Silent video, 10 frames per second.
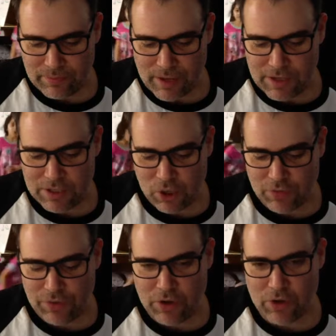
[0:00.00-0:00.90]
So if
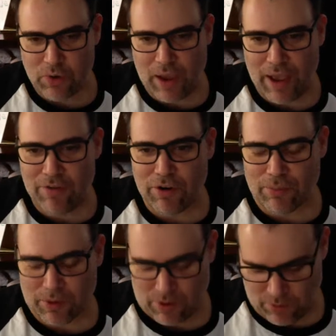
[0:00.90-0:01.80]
you have your
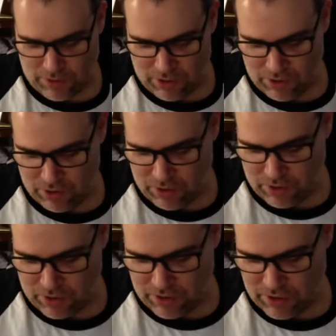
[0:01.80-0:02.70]
book with you, you
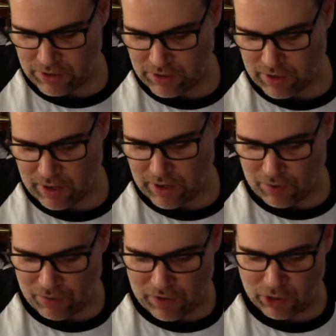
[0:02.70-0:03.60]
can
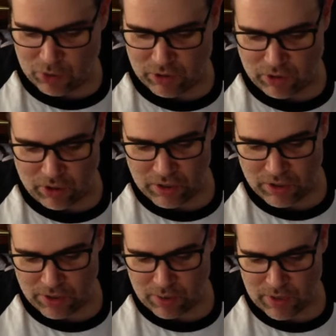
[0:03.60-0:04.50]
follow along.
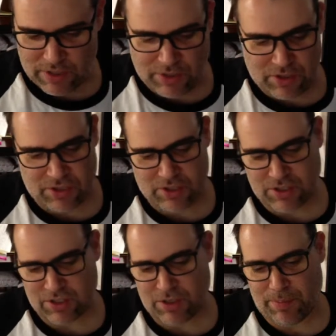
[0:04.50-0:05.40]
Otherwise, you can
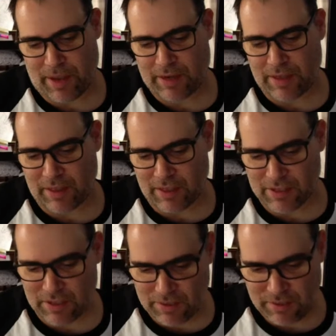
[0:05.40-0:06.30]
just sit back and
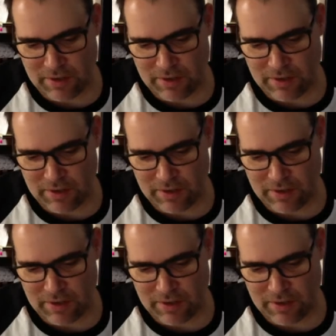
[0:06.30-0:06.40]
listen.